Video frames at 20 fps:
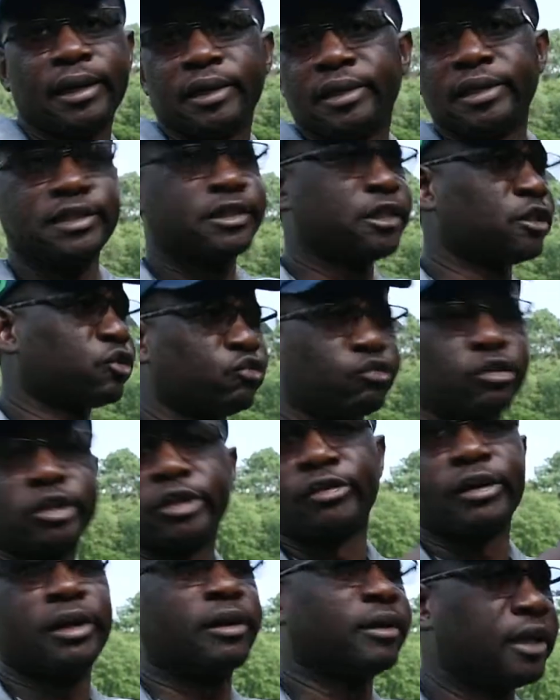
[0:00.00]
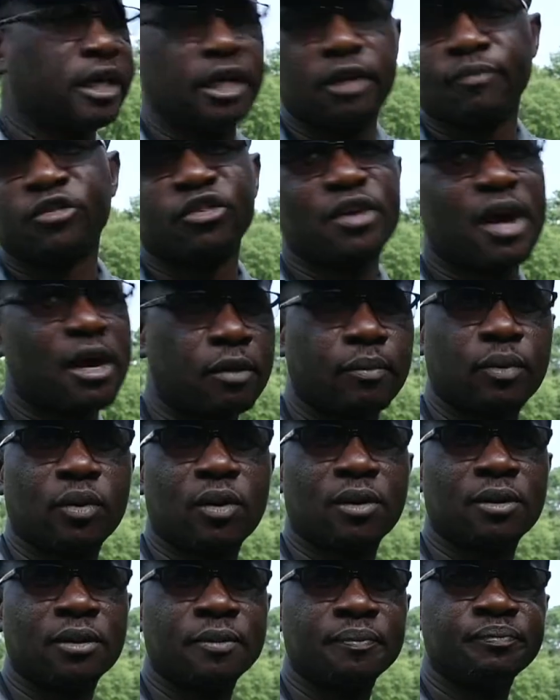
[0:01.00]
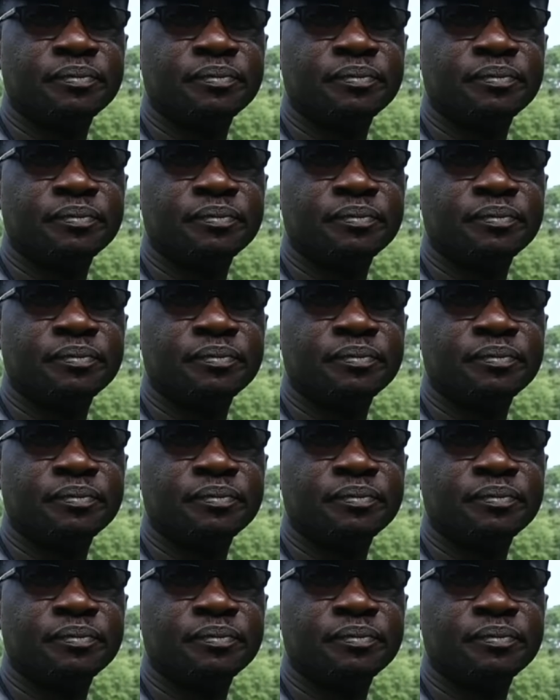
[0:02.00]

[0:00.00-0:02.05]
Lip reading: let's just run around and kick soccer ball.